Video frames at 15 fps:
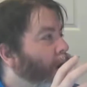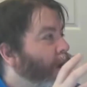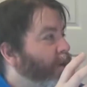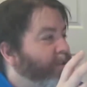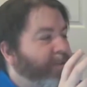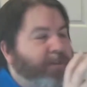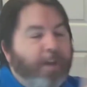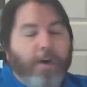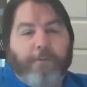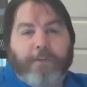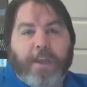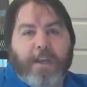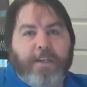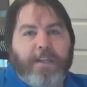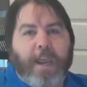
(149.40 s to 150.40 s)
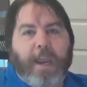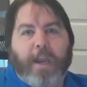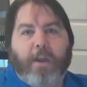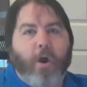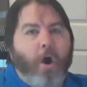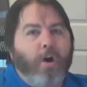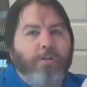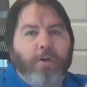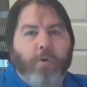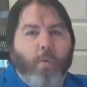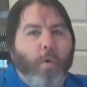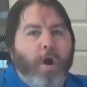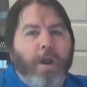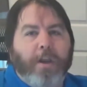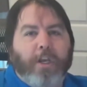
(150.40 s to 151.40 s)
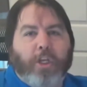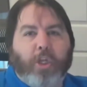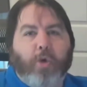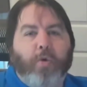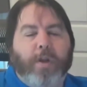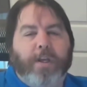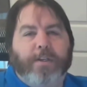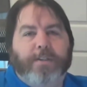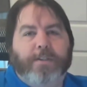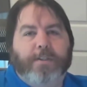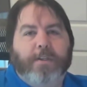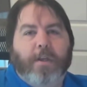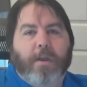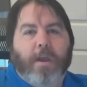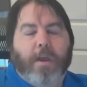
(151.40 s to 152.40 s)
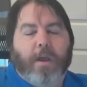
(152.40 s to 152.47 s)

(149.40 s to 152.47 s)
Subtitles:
self-contained, all-in-one units